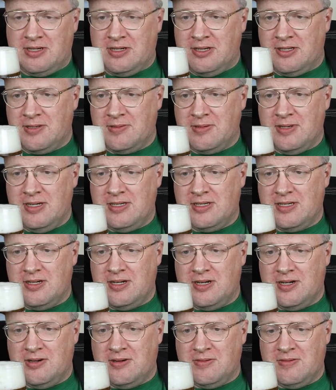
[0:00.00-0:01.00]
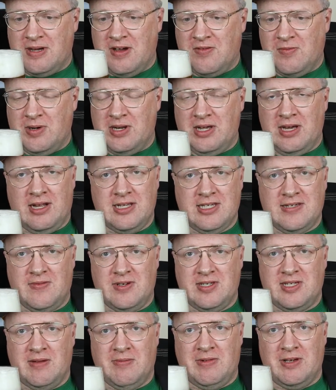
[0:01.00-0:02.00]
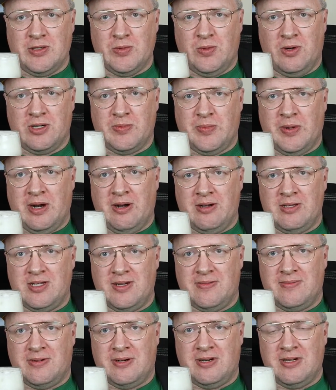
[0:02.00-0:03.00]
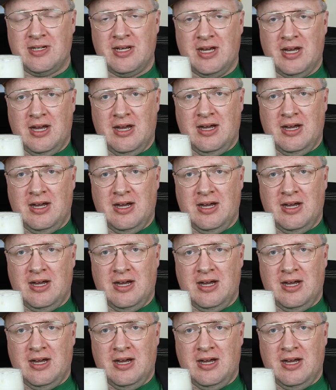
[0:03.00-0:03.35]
There's a reason, Everybody else in my siblings worked bar at some point.